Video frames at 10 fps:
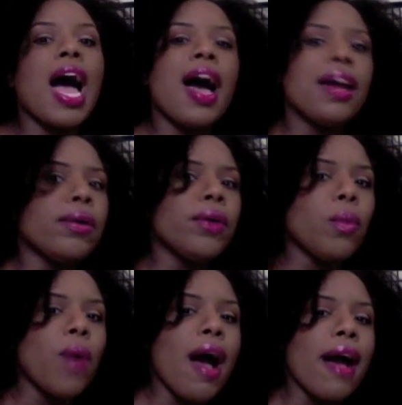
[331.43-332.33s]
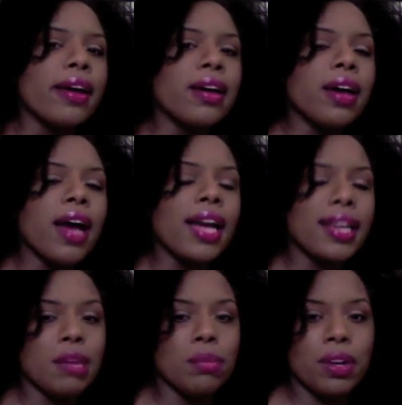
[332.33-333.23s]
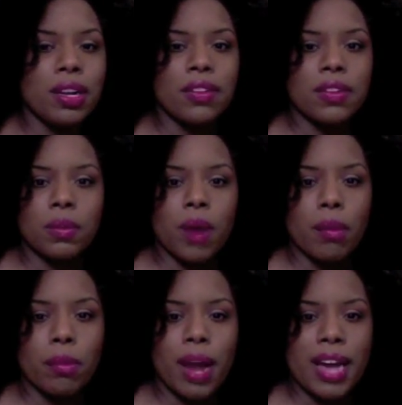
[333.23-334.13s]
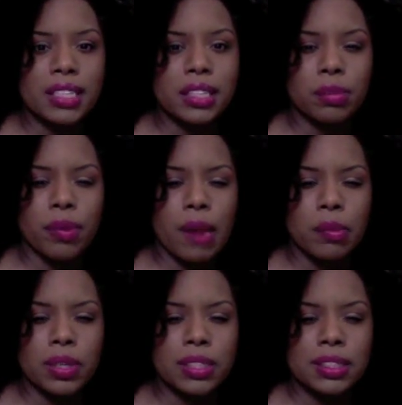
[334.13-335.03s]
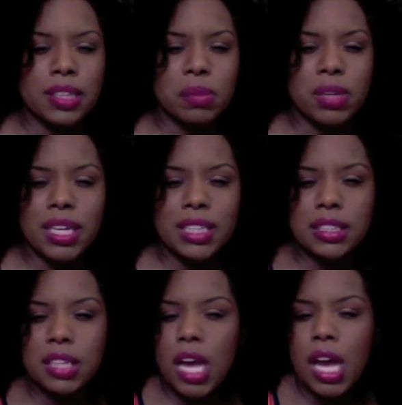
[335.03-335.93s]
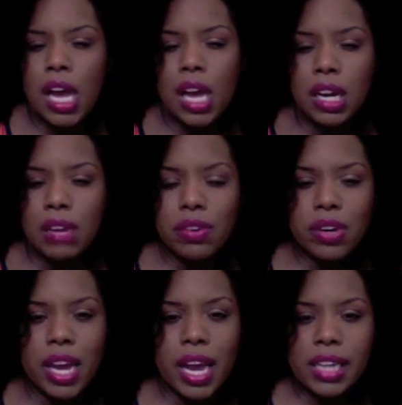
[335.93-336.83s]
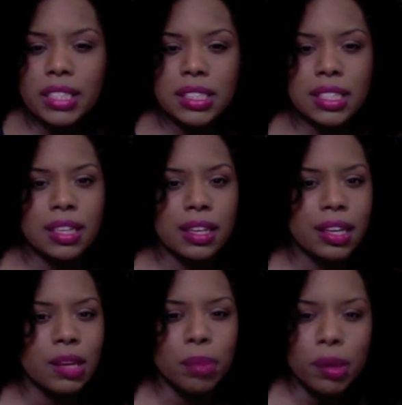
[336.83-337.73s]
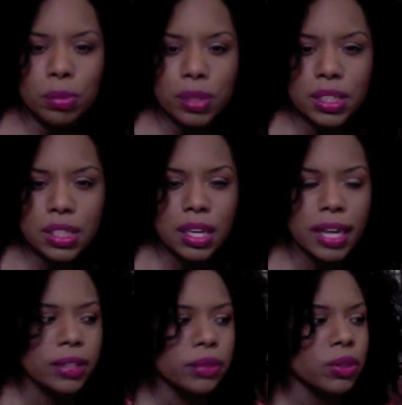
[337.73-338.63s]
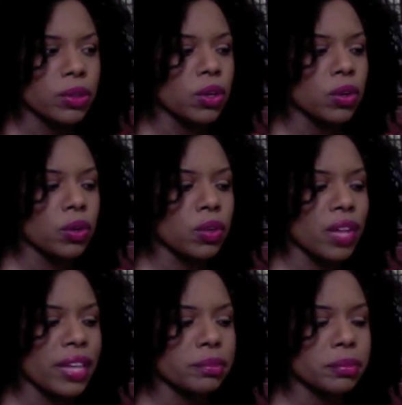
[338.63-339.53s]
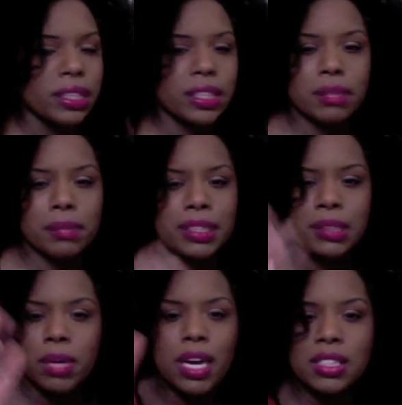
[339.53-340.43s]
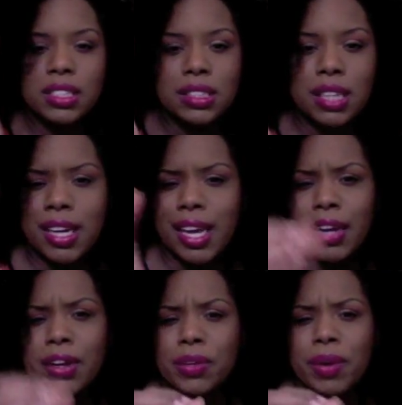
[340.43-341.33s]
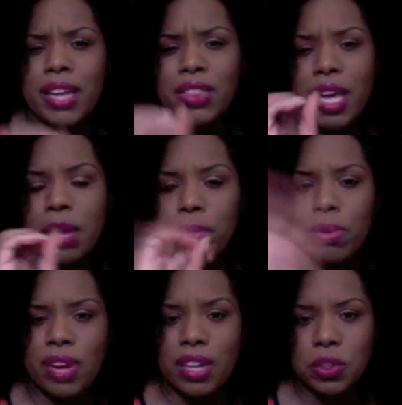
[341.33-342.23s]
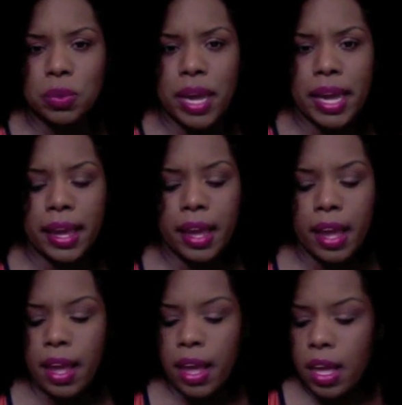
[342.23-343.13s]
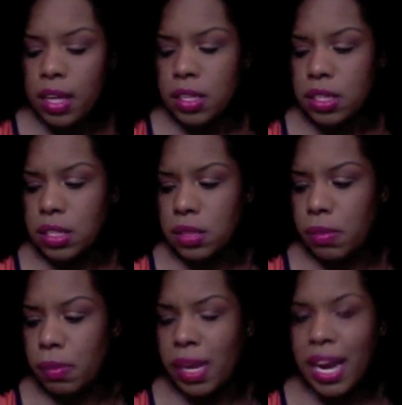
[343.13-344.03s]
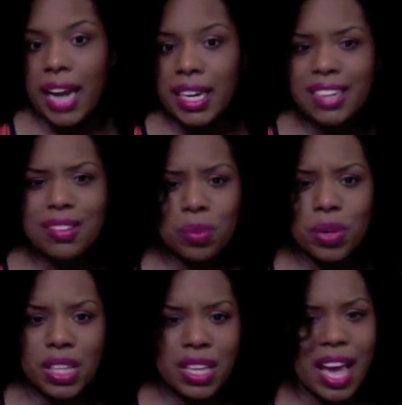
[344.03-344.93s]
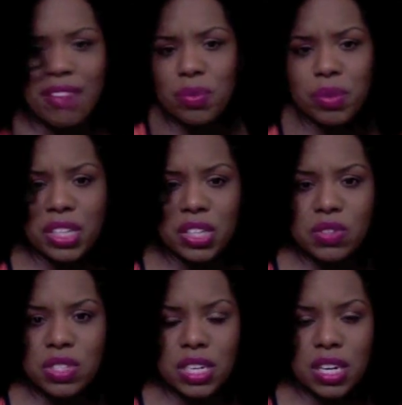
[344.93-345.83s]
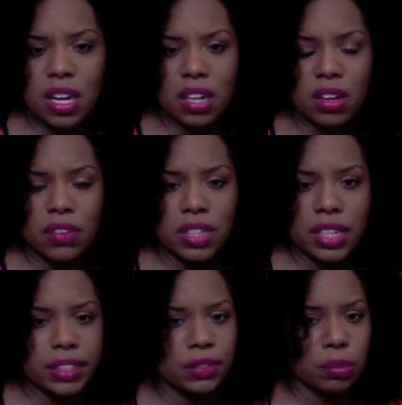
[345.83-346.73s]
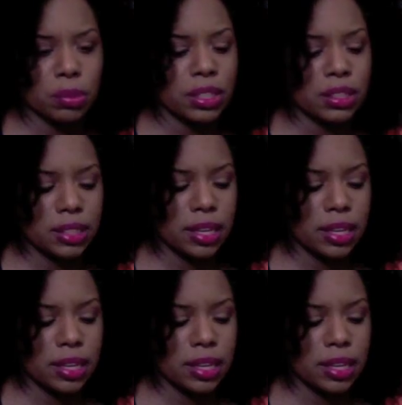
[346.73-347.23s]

I don't know why I could I keep putting in the Lorac eyeshadow primer and stuff, because I never actually can keep up with it. I don't know if that's me, my subconscious saying, hey girl, you hate that, move it out your way. But I didn't really, I haven't really used it at all over the last few months.